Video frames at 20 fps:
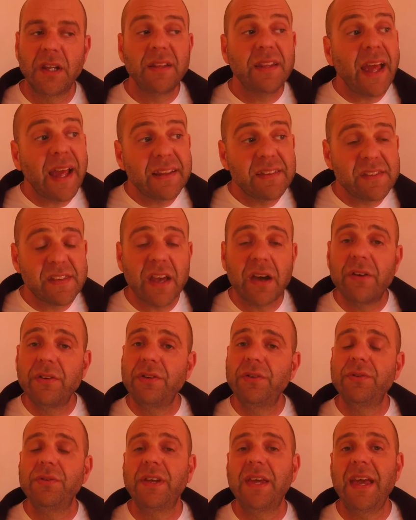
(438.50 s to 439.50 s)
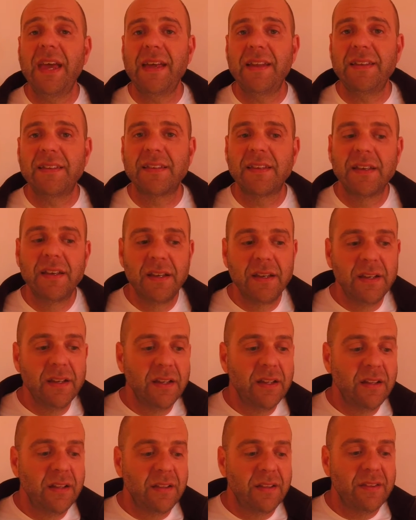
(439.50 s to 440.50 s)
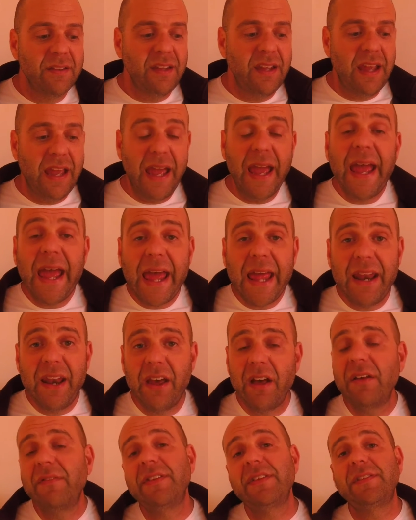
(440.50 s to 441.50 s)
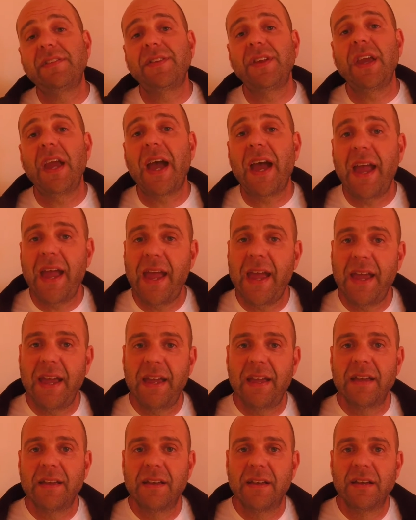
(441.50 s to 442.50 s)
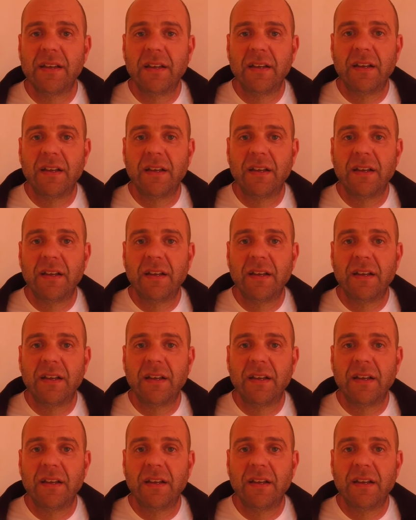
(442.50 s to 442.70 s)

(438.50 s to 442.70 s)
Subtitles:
That's how you get the head of the CIA